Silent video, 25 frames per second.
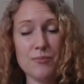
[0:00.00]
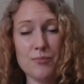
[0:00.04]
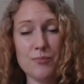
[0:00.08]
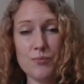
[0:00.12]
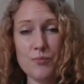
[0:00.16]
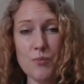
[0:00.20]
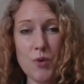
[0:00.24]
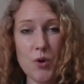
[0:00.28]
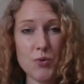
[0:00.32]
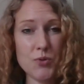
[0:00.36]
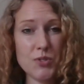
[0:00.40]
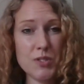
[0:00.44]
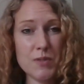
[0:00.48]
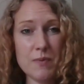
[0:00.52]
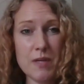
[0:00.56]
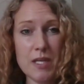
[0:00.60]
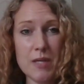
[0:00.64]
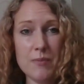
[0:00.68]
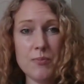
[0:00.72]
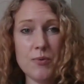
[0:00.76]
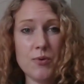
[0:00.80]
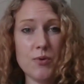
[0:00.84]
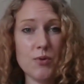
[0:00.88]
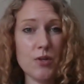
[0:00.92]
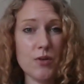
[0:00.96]
Most
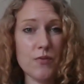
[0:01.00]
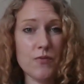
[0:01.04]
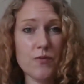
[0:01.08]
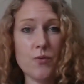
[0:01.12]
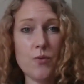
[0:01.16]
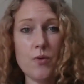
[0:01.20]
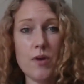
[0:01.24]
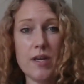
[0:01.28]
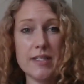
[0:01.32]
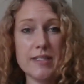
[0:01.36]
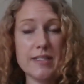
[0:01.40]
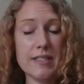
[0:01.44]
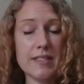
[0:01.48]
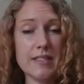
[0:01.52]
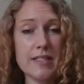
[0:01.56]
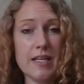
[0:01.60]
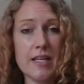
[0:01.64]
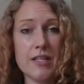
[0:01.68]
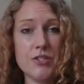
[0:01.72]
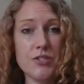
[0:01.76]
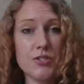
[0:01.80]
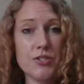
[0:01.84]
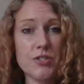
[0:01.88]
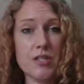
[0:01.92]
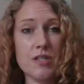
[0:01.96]
people avoid
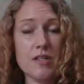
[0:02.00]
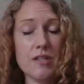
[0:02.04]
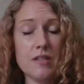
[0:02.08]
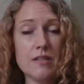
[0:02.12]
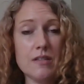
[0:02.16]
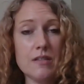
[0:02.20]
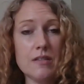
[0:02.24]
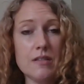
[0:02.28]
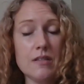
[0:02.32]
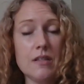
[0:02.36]
detention,